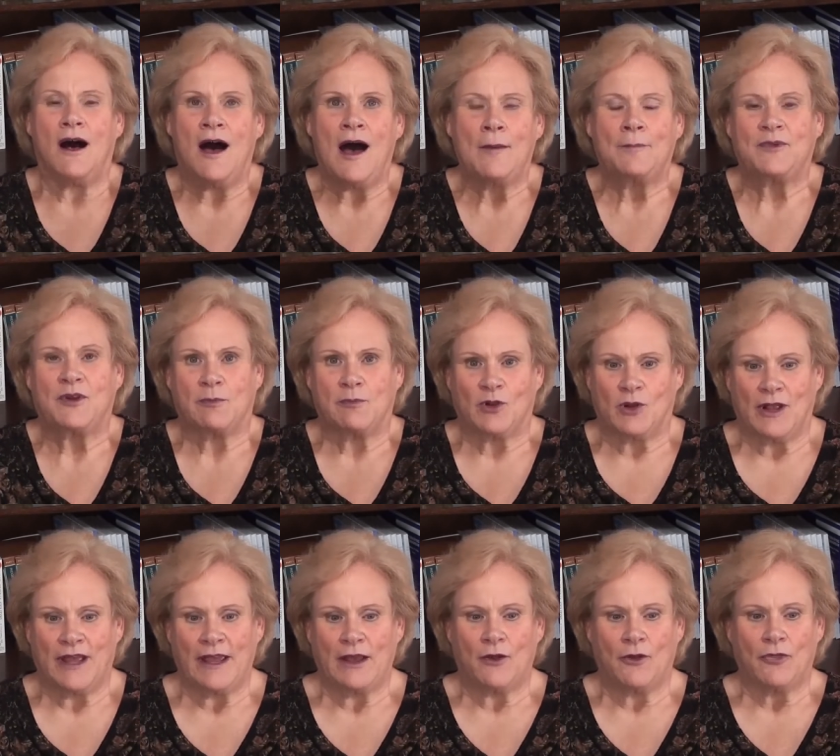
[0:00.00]

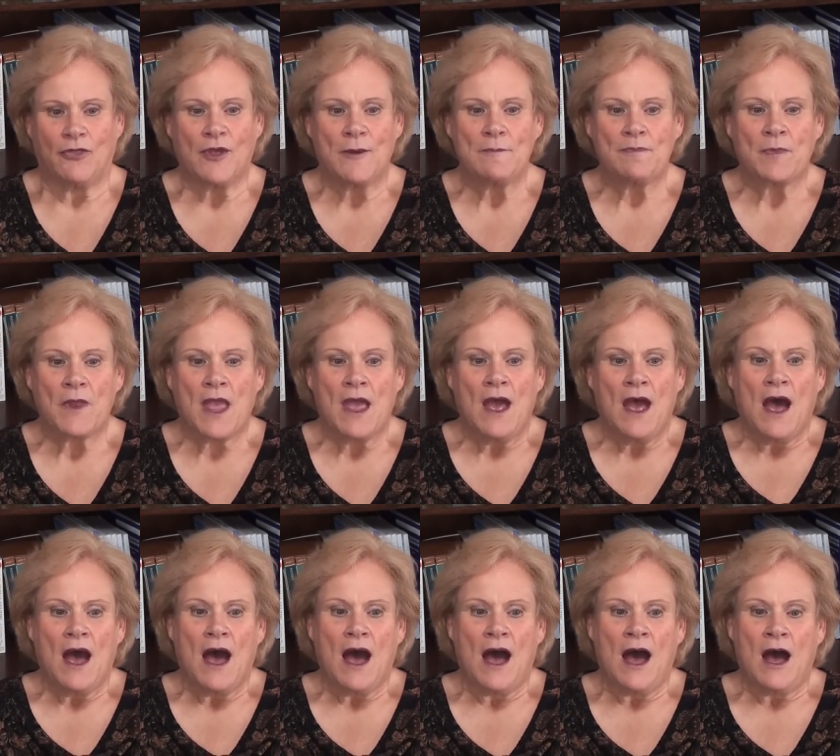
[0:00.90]
optimal health.
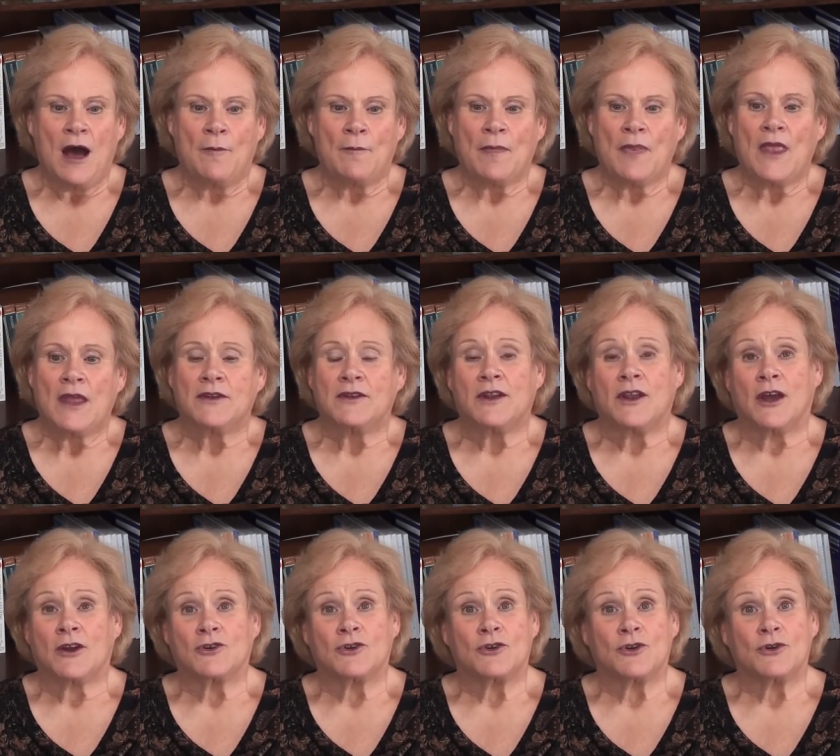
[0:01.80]
Um,
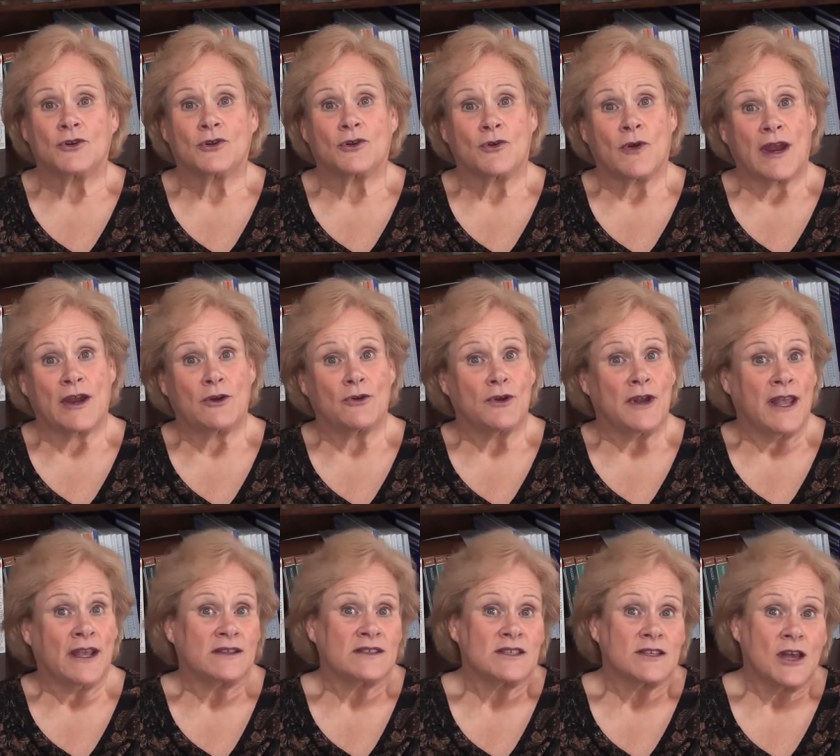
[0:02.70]
Dr. Greger
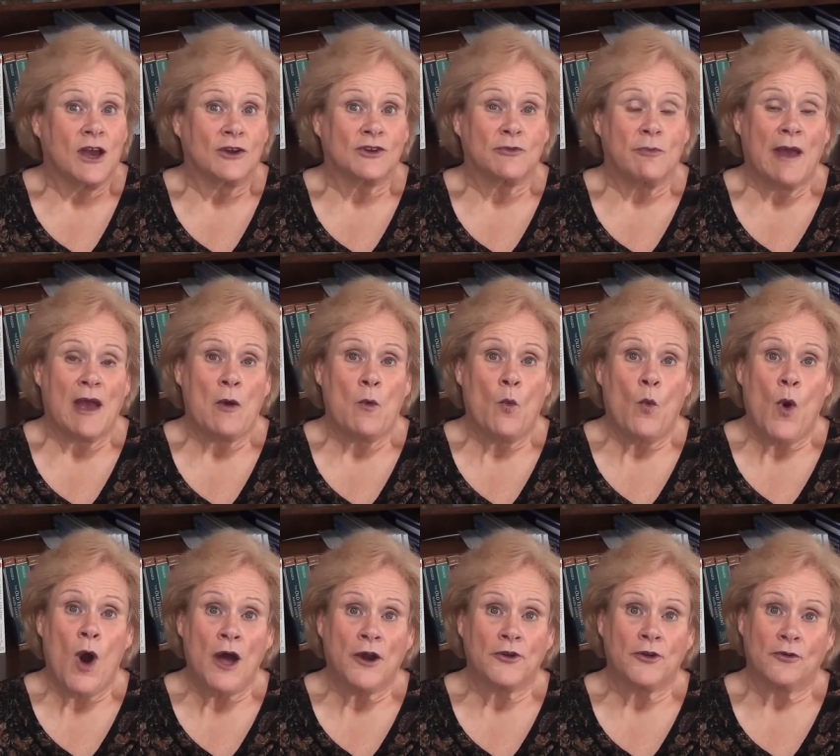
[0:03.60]
next talked about
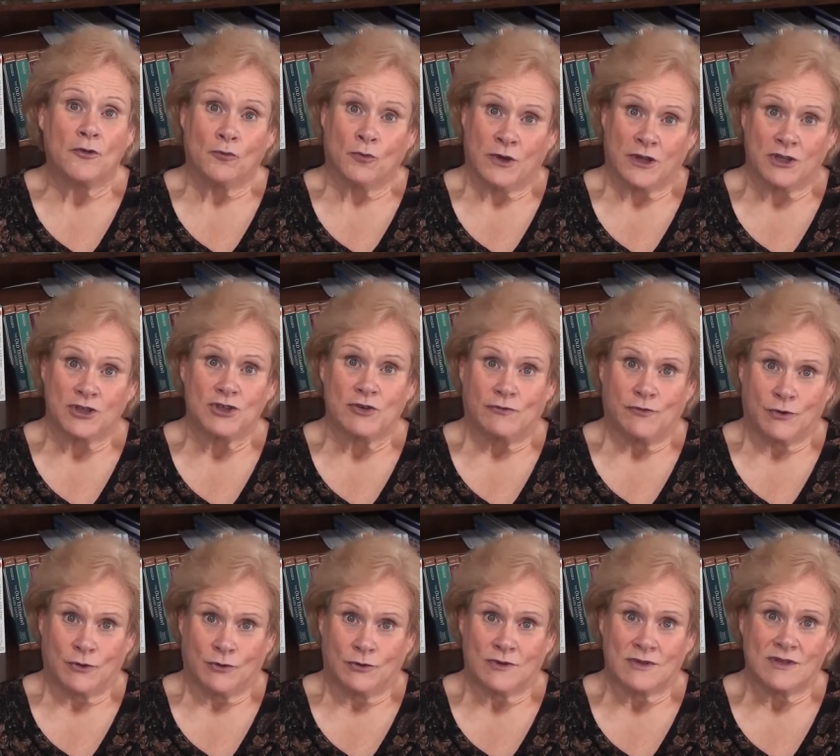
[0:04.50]
water rich
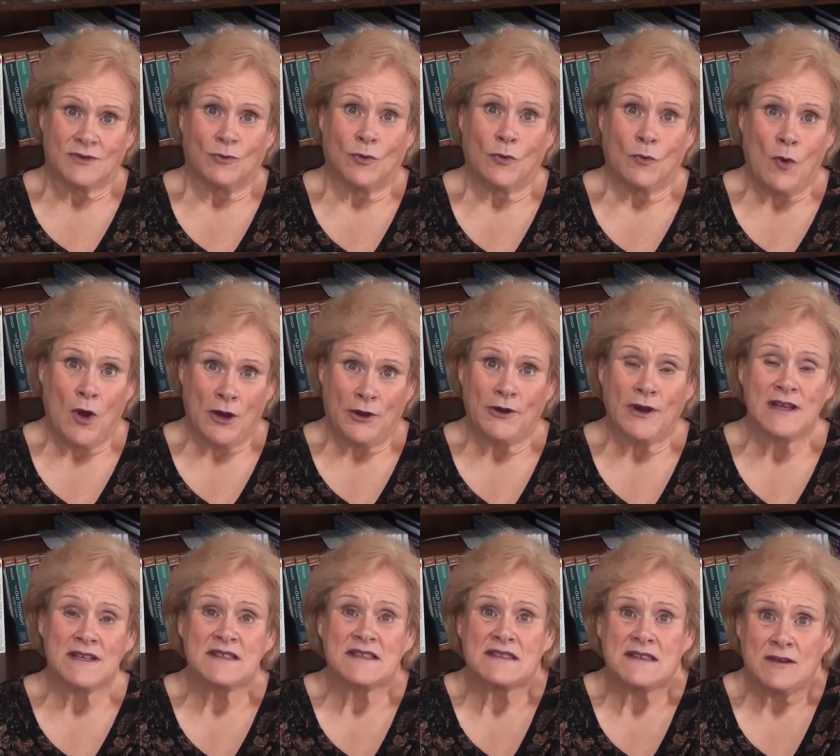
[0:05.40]
foods. Well, water
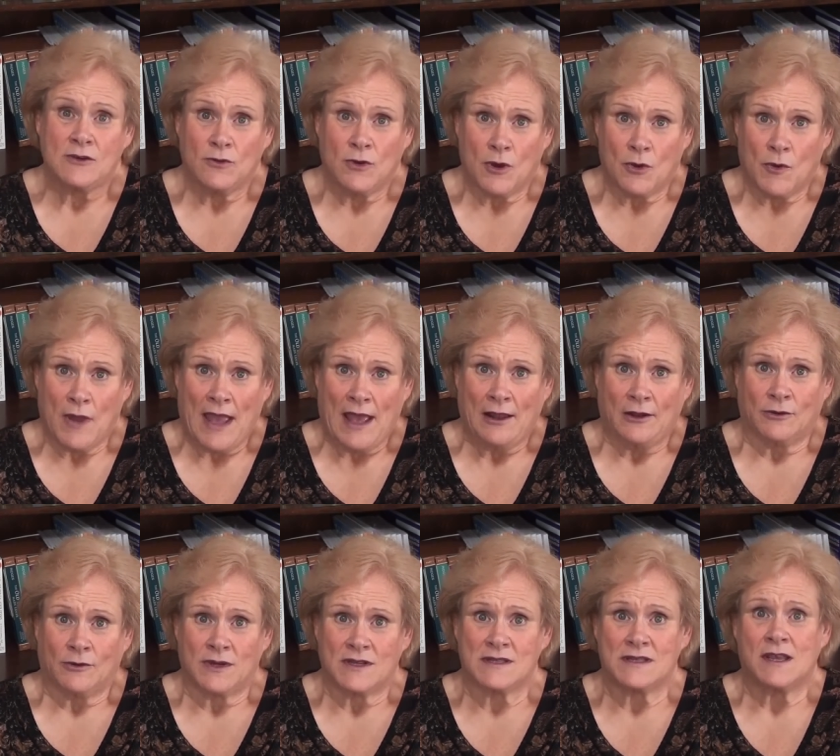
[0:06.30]
has zero
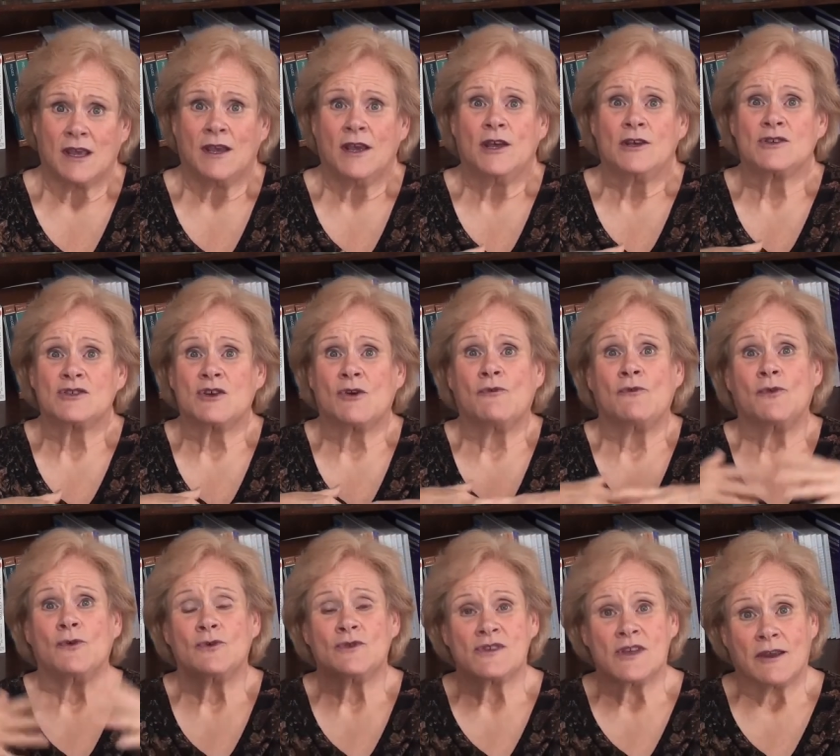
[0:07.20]
calories. So,
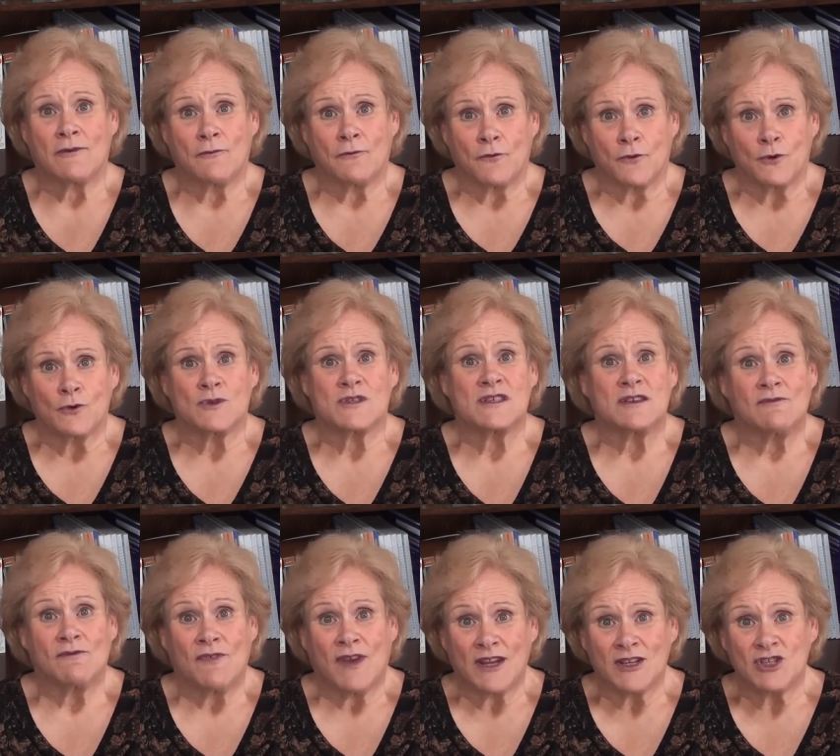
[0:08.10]
foods like fruits
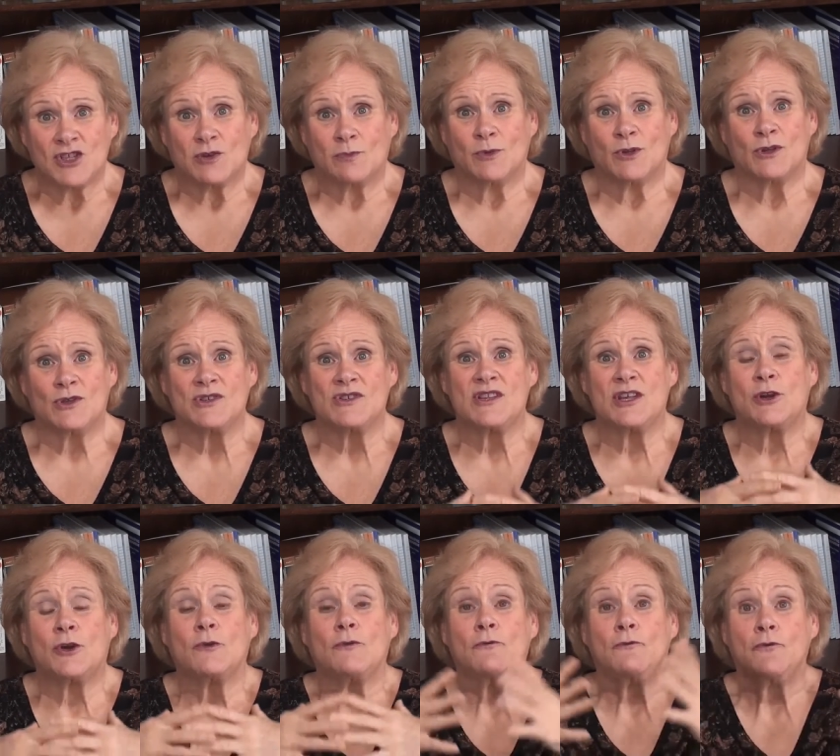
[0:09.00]
and vegetables
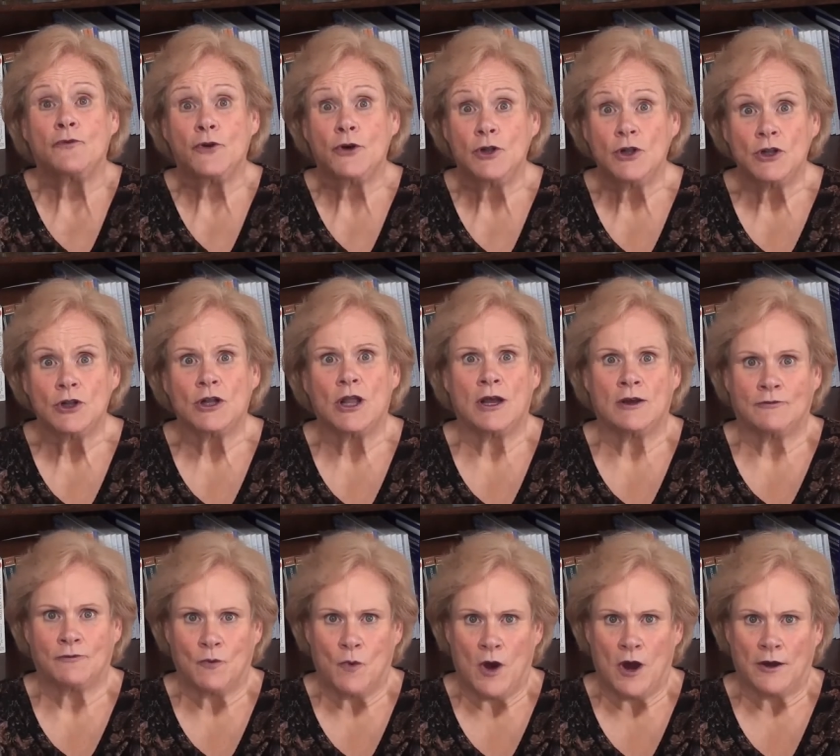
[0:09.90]
that are full
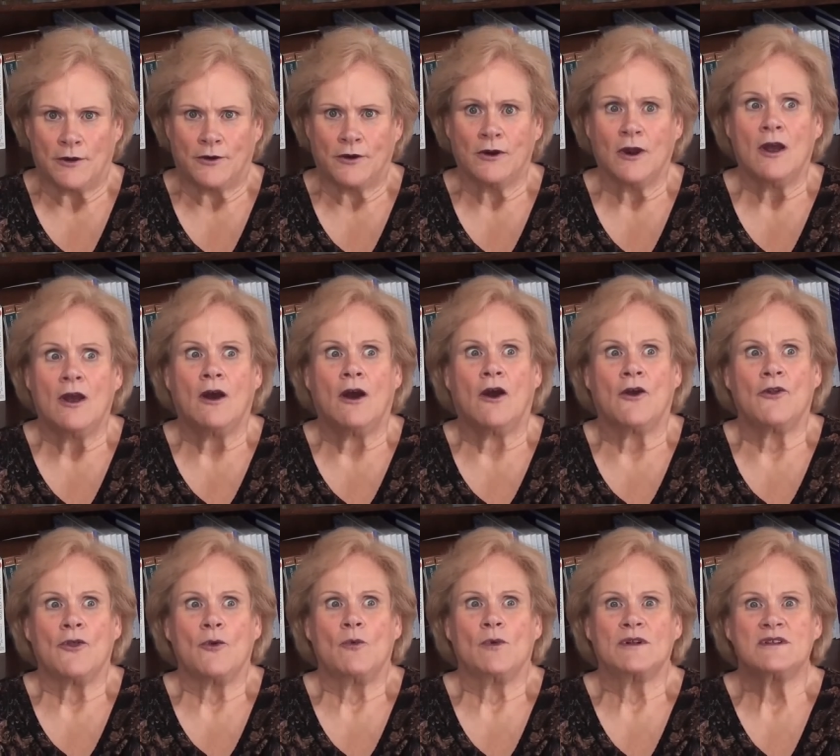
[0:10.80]
of water
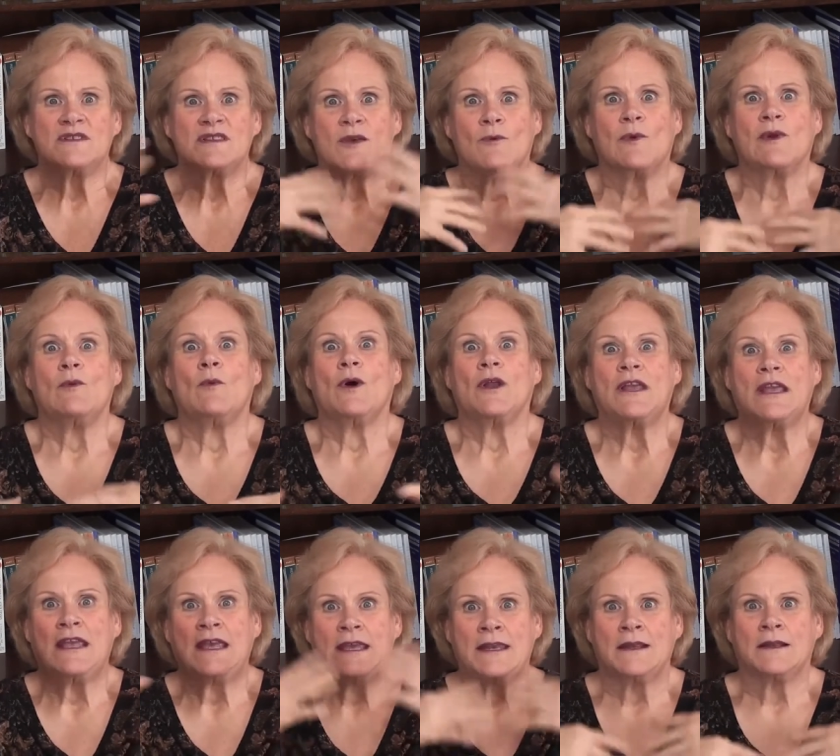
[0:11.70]
are the ones that we want
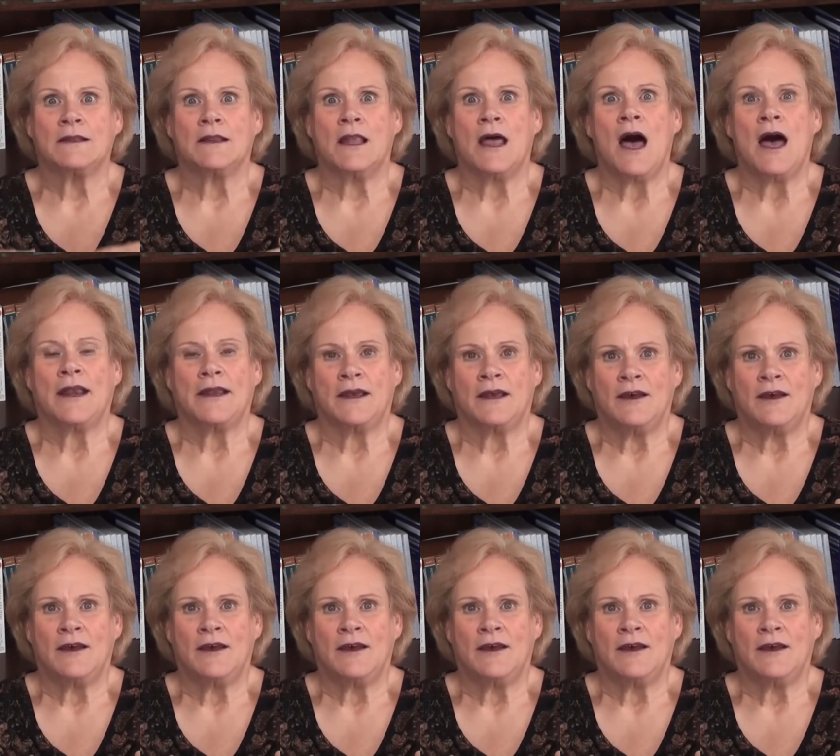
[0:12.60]
to eat a lot